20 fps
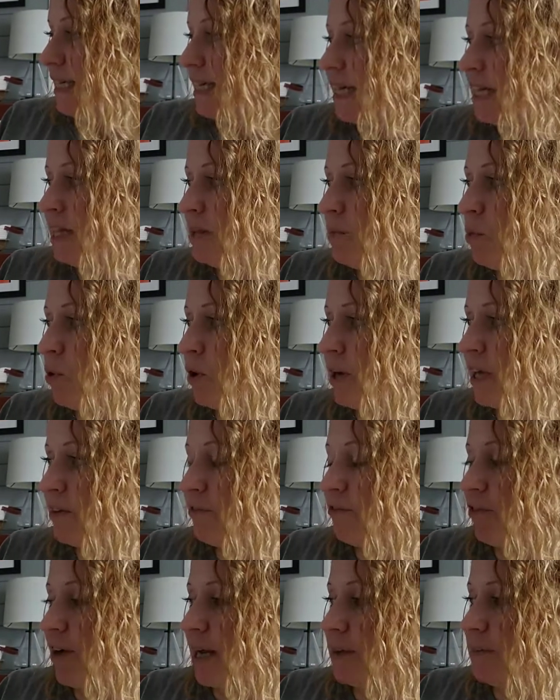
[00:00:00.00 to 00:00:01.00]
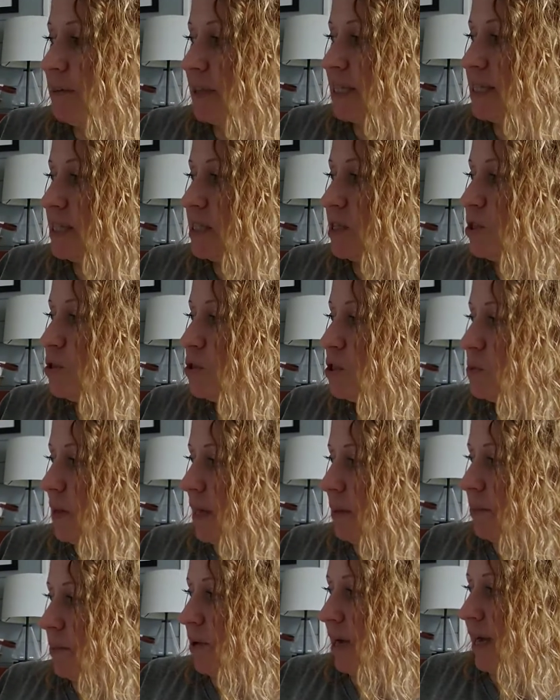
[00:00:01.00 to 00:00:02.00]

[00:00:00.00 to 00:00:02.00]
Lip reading: In the morning, Frank placed a newspaper